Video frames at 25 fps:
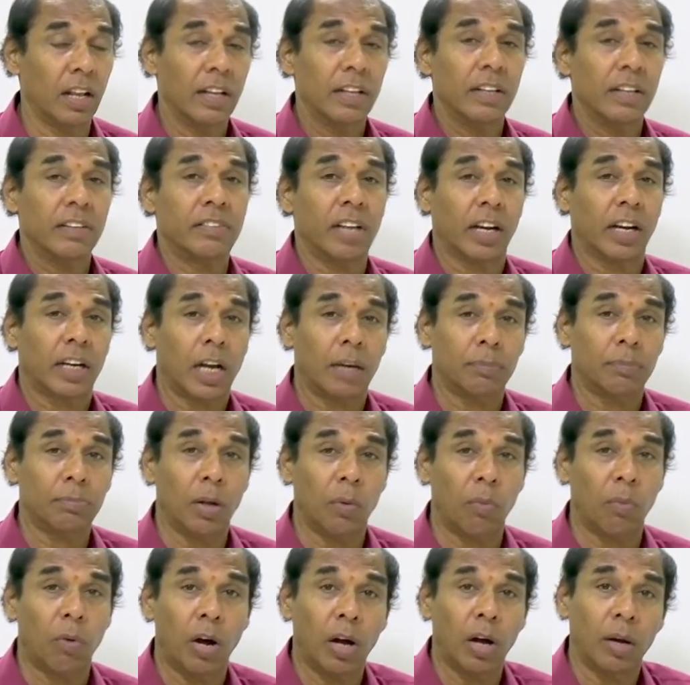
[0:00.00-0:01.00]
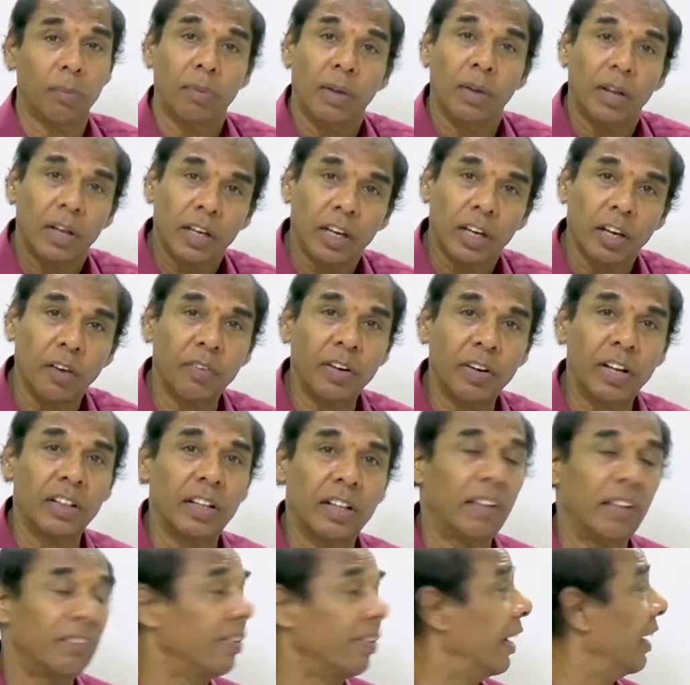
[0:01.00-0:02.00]
check out the verb given in the
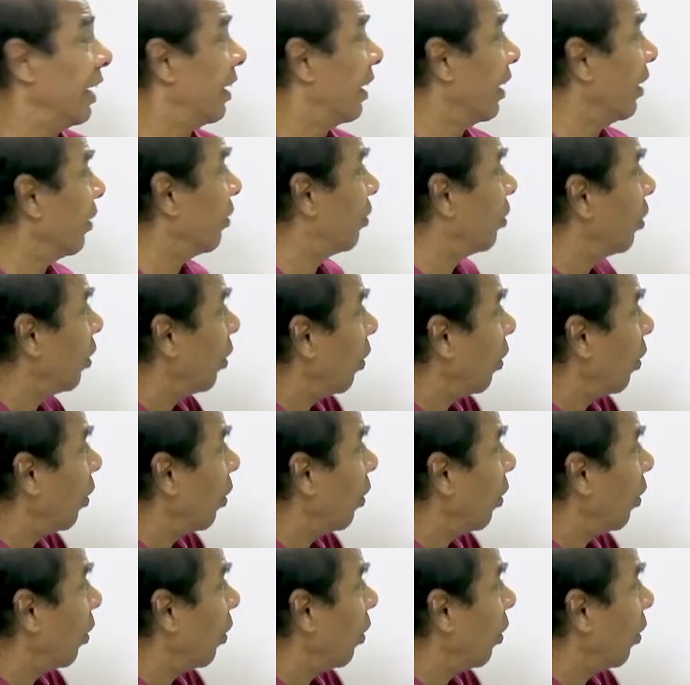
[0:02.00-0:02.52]
sentence.